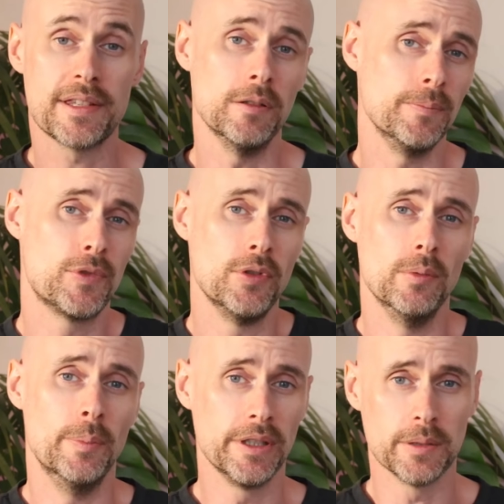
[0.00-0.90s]
So, to
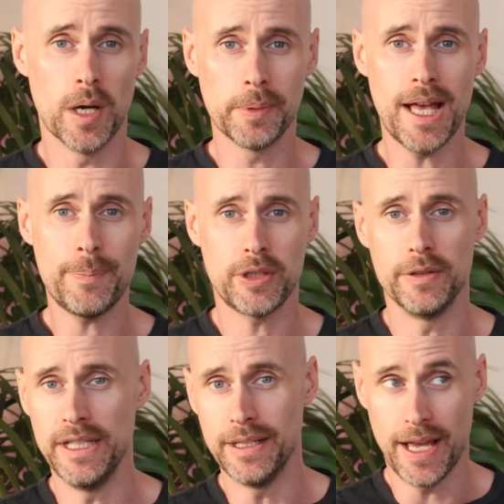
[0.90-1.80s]
build a mobile app, you
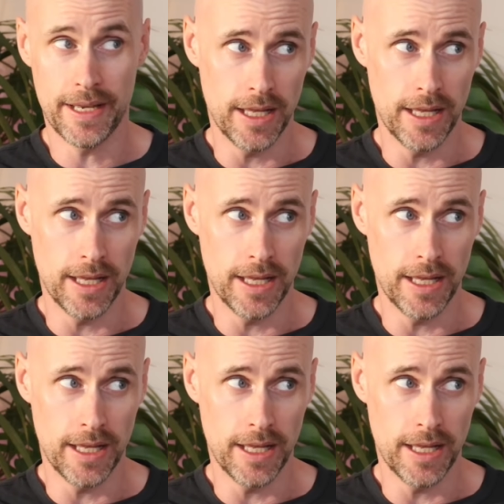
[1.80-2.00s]
need an